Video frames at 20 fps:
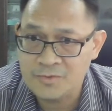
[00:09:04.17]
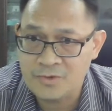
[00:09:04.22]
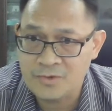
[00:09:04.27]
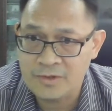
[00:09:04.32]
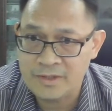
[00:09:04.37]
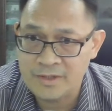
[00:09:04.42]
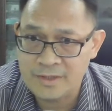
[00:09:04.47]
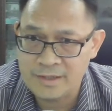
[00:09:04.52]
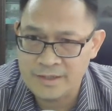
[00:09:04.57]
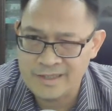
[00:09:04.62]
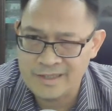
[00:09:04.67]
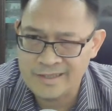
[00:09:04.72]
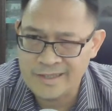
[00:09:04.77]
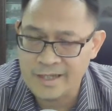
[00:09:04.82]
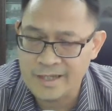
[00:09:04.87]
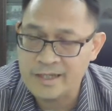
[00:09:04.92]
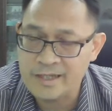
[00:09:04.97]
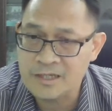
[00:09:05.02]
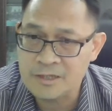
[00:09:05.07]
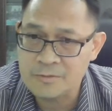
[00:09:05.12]
more. The
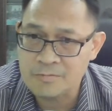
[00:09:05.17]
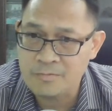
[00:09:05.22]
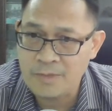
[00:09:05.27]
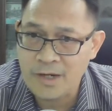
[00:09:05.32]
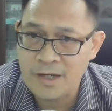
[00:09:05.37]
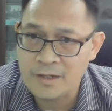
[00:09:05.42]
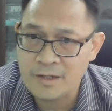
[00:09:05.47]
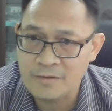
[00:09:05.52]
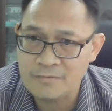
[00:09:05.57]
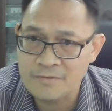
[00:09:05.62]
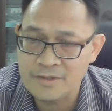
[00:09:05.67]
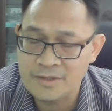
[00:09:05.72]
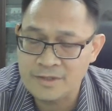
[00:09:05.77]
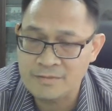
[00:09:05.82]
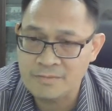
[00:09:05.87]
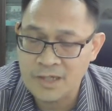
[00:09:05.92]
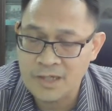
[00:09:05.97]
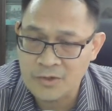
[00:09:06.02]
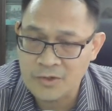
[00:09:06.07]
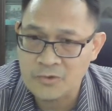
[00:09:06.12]
technical part of the
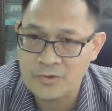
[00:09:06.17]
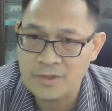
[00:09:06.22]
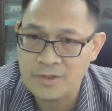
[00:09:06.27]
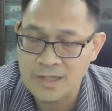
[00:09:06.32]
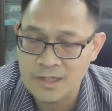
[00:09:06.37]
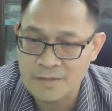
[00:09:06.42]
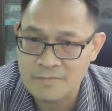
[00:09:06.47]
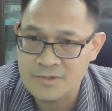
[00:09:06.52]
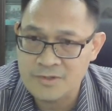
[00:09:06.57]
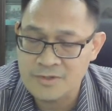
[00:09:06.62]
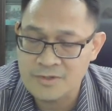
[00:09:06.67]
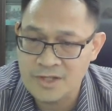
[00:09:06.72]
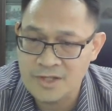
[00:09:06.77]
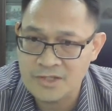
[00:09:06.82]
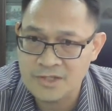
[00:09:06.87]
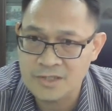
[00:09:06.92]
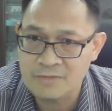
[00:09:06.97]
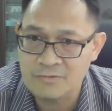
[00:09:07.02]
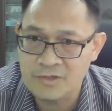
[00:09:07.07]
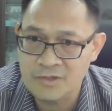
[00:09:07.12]

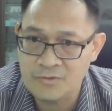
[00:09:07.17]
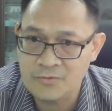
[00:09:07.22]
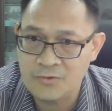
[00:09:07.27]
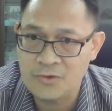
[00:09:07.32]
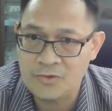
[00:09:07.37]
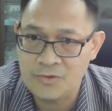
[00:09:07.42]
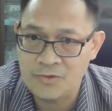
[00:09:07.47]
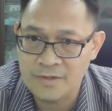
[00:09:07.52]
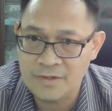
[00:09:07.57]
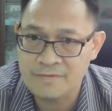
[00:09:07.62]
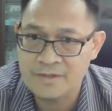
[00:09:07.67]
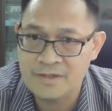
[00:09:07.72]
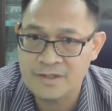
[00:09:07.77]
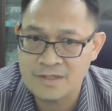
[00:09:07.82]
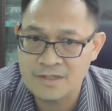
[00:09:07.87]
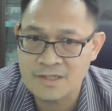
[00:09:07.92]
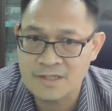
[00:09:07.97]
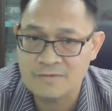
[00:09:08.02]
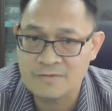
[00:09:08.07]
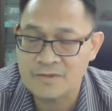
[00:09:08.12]
microencapsulation will follow after
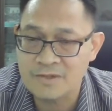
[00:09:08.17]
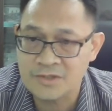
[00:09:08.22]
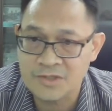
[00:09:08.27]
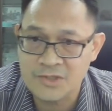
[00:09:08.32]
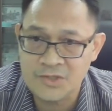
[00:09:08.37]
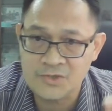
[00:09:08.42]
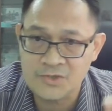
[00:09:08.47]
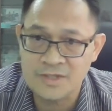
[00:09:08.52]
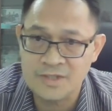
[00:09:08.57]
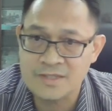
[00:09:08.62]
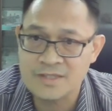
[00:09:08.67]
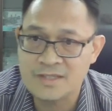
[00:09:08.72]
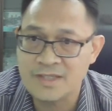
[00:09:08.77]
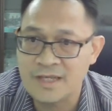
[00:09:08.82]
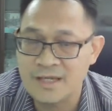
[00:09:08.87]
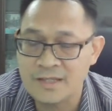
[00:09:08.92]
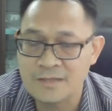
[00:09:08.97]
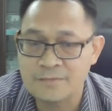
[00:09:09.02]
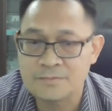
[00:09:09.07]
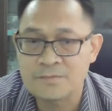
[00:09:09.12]
this, after you
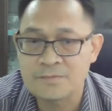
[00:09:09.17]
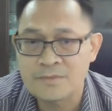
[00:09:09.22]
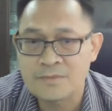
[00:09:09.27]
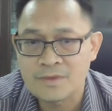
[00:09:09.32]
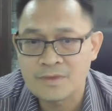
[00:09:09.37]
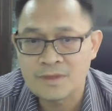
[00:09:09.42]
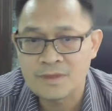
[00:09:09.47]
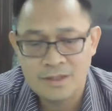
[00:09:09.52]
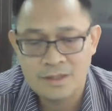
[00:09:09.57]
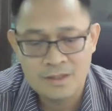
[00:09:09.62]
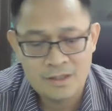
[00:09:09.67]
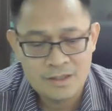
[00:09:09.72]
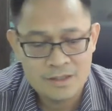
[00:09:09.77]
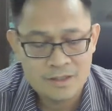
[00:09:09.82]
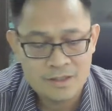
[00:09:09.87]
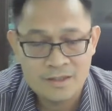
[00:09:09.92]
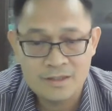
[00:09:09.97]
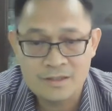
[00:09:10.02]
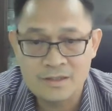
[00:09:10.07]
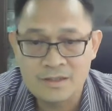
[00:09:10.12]
understand
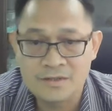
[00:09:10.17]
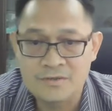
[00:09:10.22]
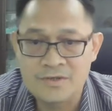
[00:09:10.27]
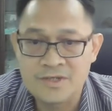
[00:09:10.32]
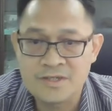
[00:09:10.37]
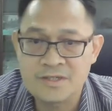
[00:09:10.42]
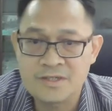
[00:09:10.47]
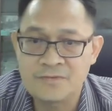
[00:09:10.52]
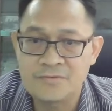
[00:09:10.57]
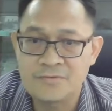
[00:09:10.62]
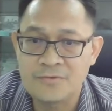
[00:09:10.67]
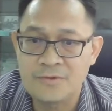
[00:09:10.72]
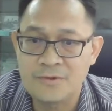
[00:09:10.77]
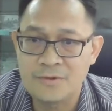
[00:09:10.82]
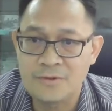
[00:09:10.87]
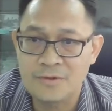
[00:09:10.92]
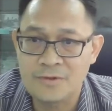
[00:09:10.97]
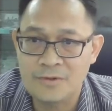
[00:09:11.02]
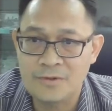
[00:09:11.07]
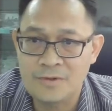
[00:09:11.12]
the reason
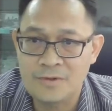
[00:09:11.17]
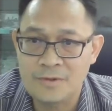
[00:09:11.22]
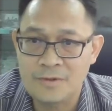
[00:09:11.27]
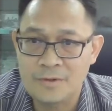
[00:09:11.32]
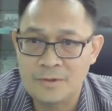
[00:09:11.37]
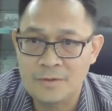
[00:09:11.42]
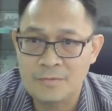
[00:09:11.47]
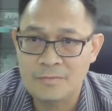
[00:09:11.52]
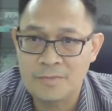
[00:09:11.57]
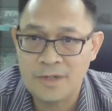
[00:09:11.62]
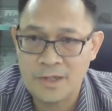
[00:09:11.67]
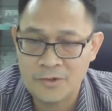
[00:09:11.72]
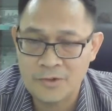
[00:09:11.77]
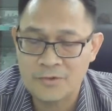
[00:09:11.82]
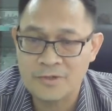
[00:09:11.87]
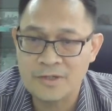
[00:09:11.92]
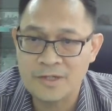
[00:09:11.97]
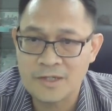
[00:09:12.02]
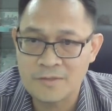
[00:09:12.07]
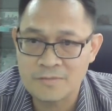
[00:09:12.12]
for
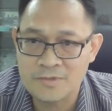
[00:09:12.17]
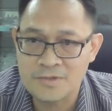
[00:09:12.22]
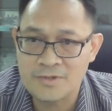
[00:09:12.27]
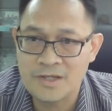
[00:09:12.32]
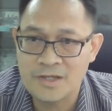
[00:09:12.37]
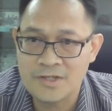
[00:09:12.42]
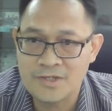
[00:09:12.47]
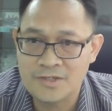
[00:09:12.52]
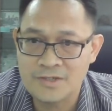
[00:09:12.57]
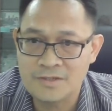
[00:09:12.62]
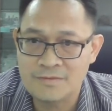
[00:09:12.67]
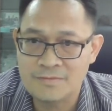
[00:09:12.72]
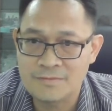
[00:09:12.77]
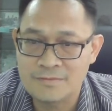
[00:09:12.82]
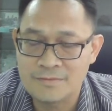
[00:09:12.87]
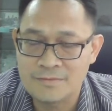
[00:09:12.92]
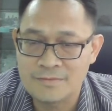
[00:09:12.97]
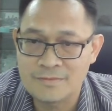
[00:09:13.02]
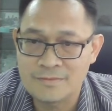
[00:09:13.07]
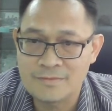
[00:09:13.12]
microencapsulation.
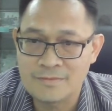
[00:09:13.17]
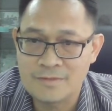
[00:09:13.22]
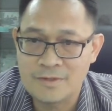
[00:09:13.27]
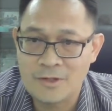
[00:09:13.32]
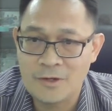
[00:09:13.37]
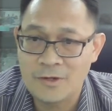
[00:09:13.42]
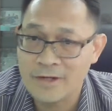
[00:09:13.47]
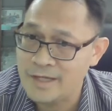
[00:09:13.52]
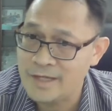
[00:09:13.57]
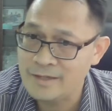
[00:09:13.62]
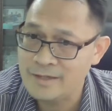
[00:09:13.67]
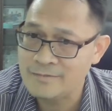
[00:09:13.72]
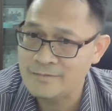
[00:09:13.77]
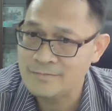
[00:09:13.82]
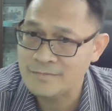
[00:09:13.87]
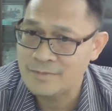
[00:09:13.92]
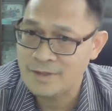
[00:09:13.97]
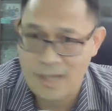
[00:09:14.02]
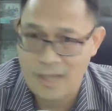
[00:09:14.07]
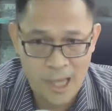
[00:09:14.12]
Okay,
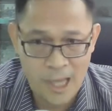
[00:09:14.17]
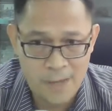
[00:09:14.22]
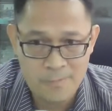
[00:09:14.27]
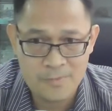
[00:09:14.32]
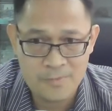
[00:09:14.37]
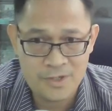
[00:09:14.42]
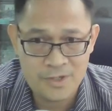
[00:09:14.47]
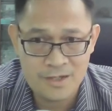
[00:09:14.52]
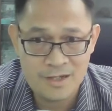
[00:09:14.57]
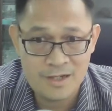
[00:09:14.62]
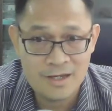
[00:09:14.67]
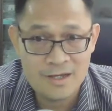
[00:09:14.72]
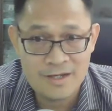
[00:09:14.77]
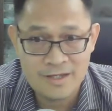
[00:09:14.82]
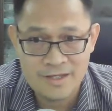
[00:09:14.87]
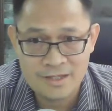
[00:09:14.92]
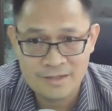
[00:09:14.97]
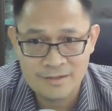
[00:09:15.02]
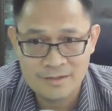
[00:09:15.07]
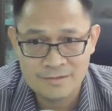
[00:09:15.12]
happy
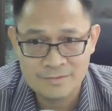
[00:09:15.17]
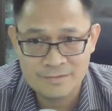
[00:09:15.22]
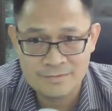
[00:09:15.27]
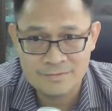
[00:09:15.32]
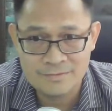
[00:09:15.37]
learning.